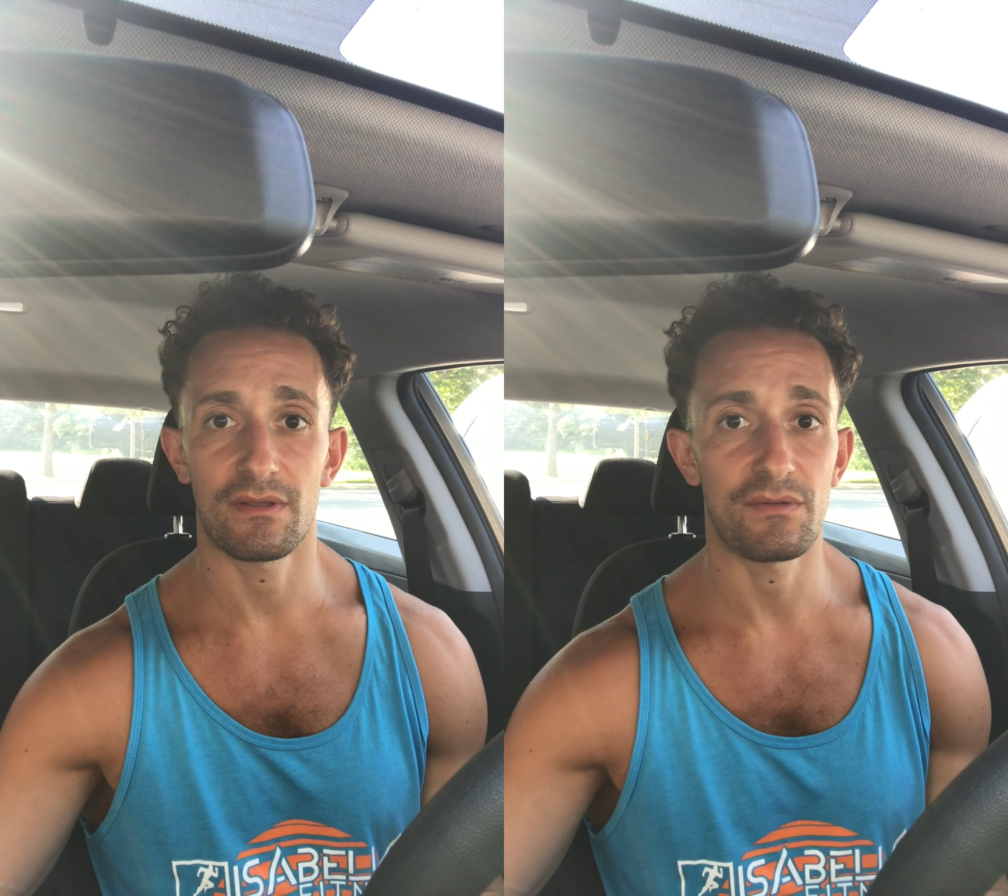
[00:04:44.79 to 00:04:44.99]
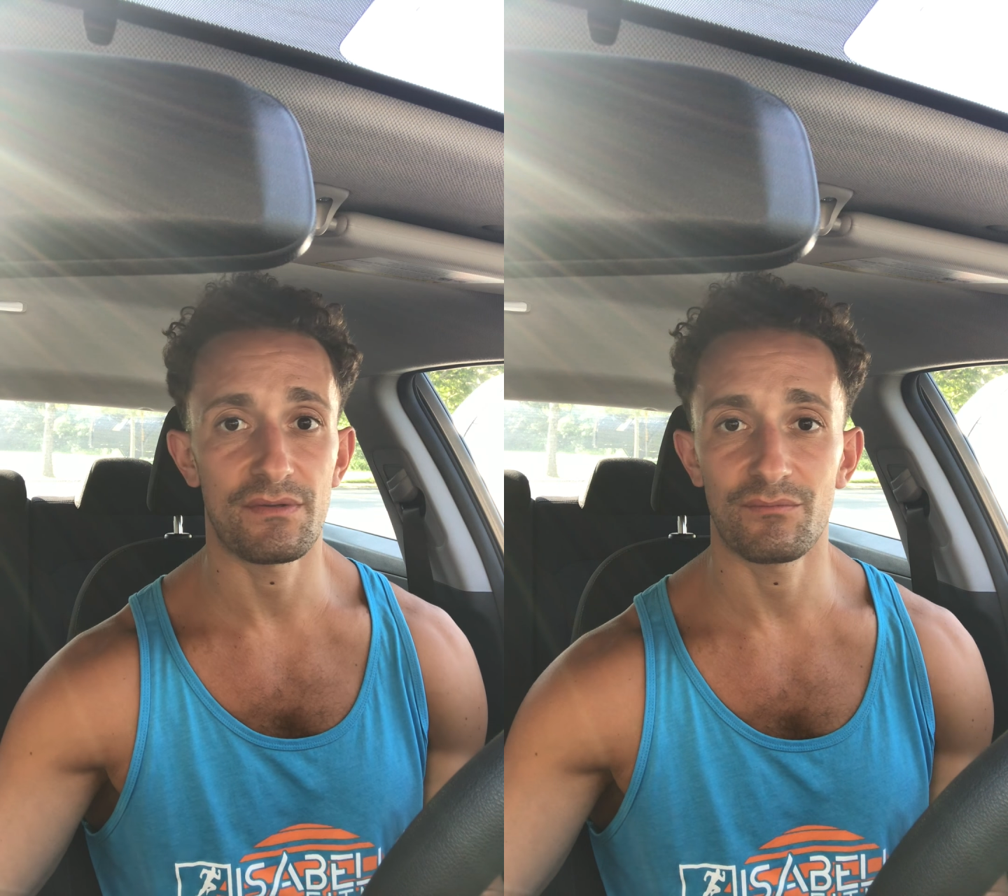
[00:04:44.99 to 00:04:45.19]

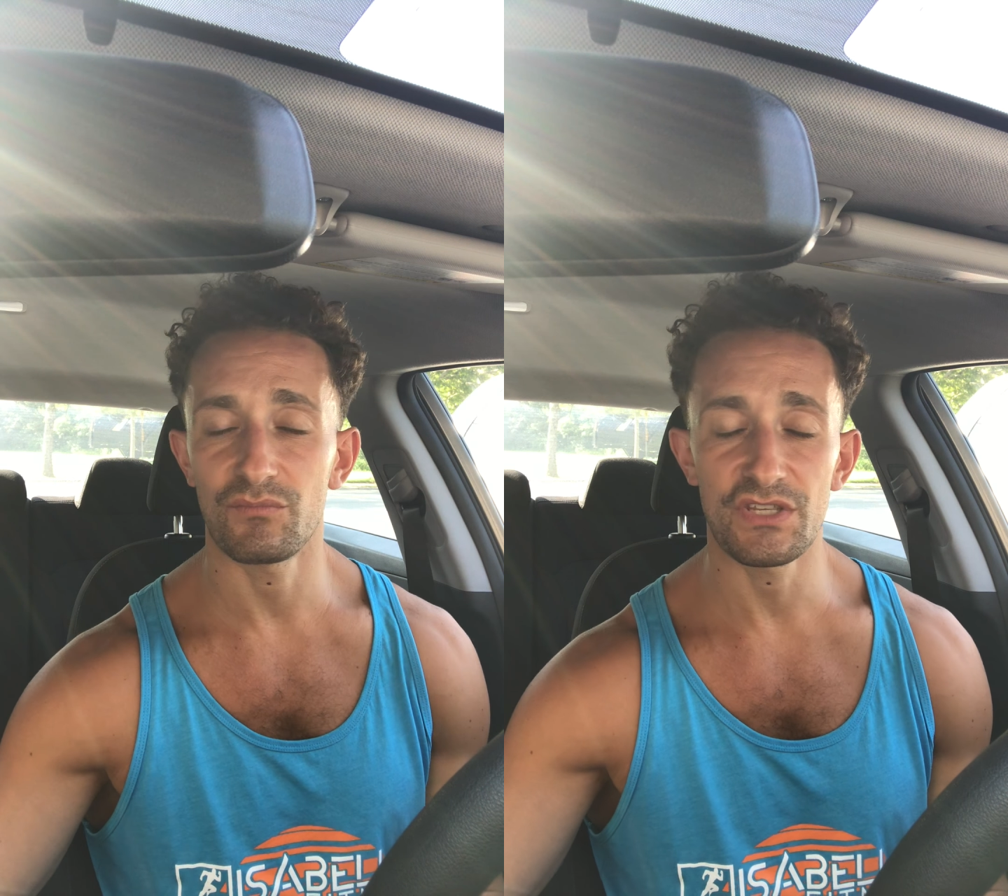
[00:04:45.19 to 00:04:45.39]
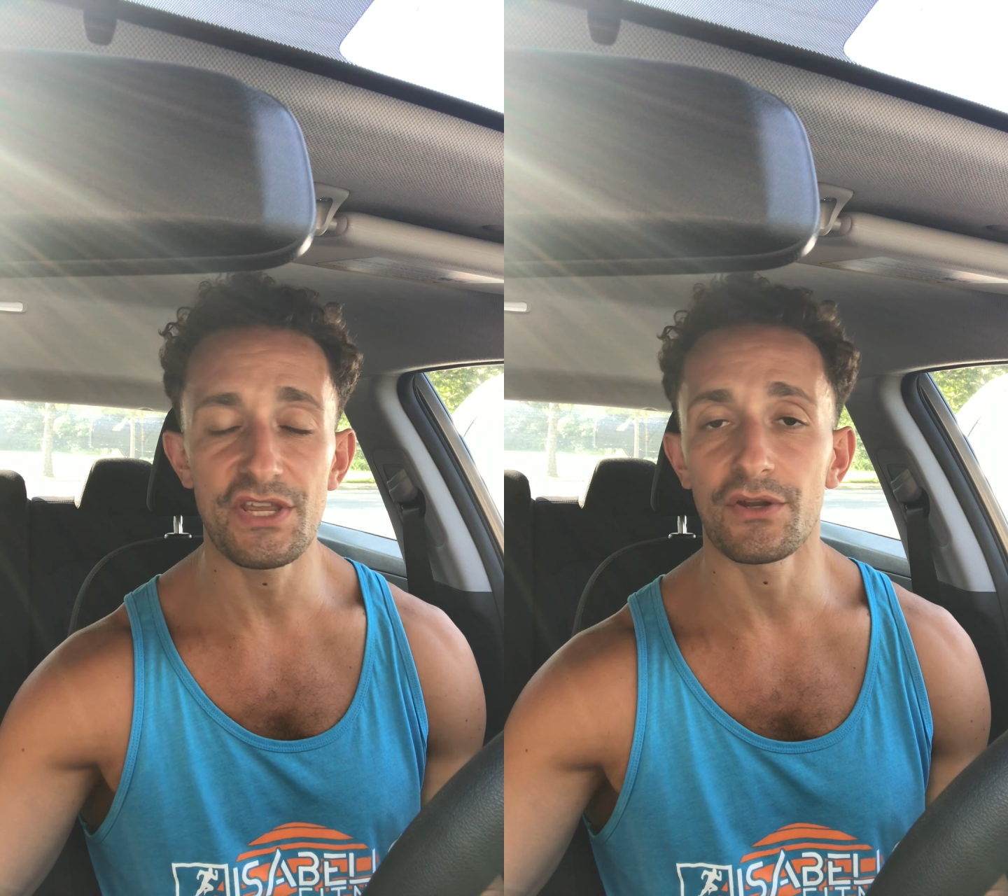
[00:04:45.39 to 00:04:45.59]
and
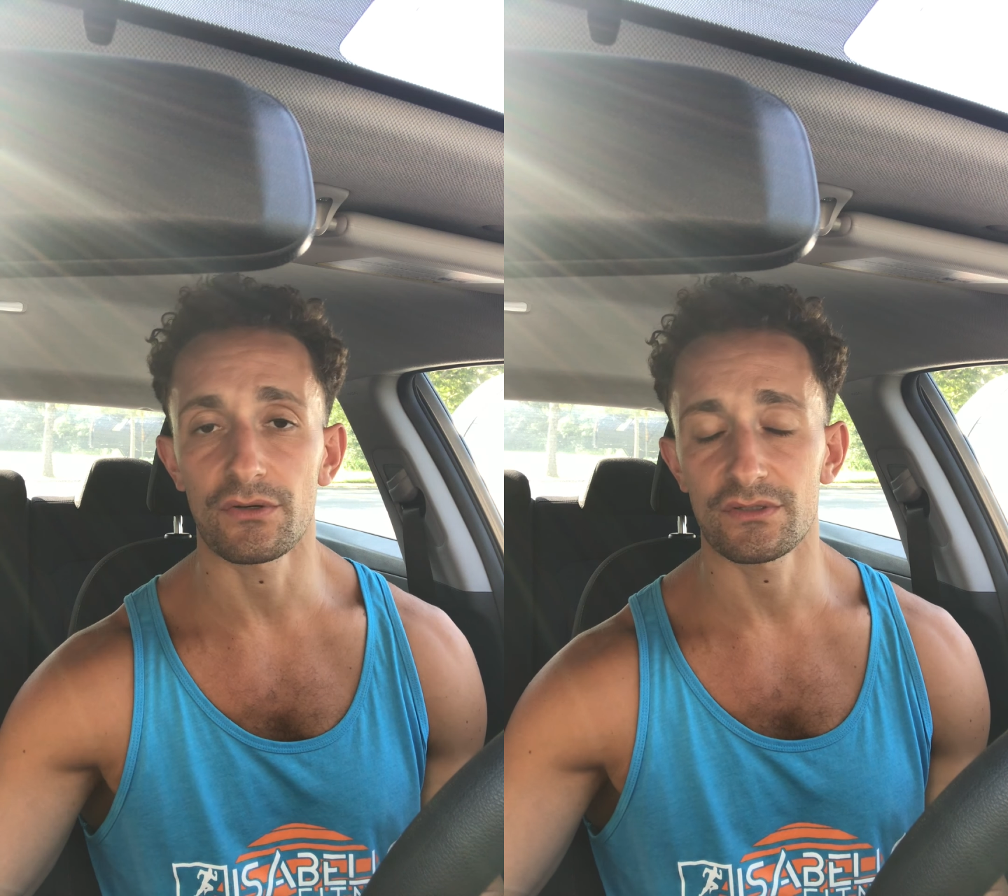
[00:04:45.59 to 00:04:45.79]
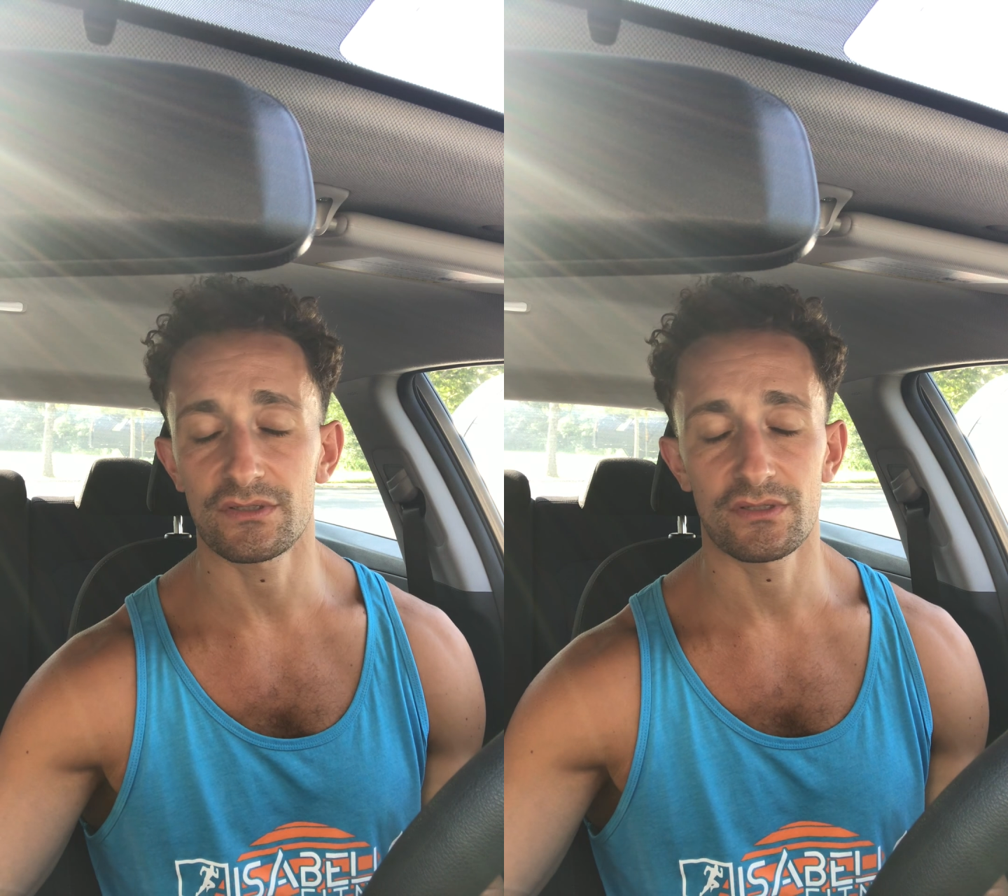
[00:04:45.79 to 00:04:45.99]

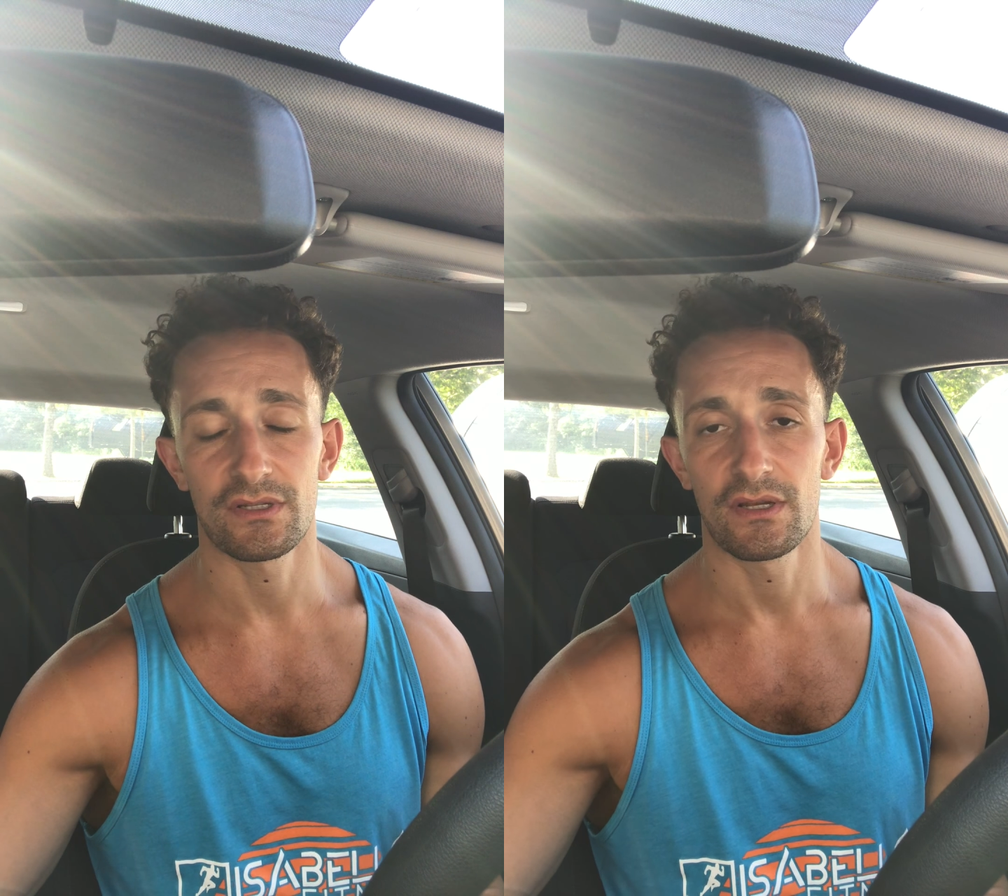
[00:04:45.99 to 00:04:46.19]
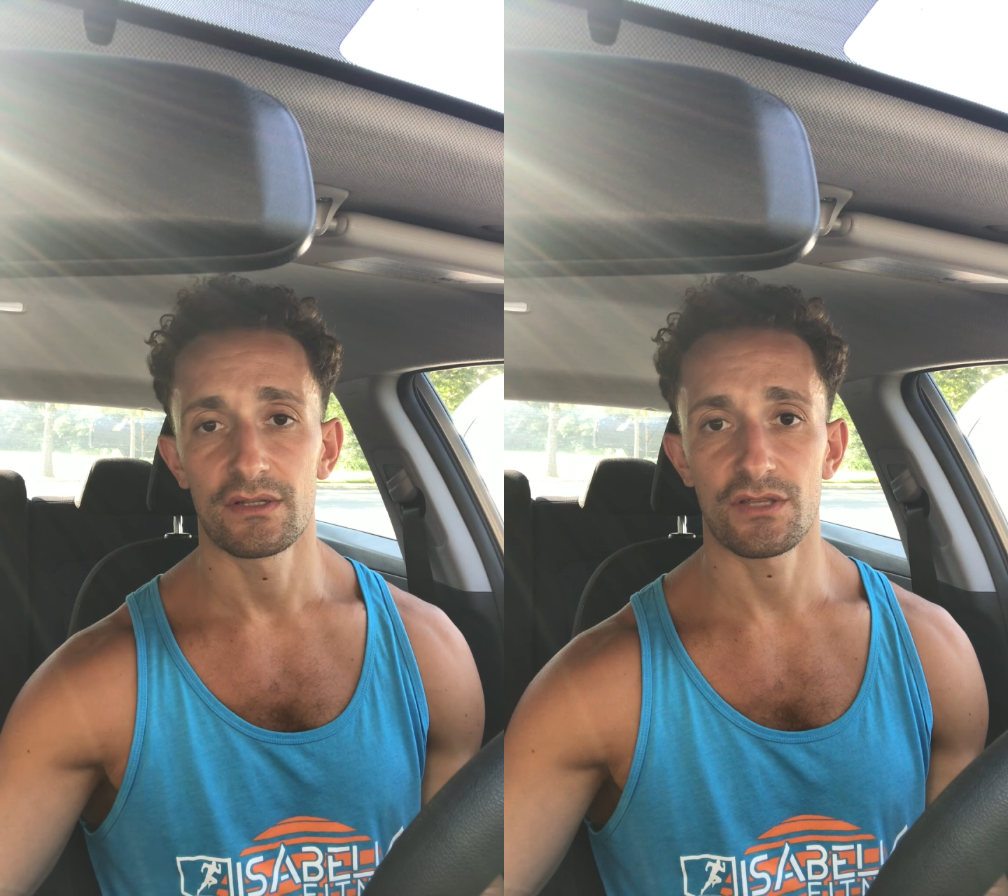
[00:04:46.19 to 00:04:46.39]
years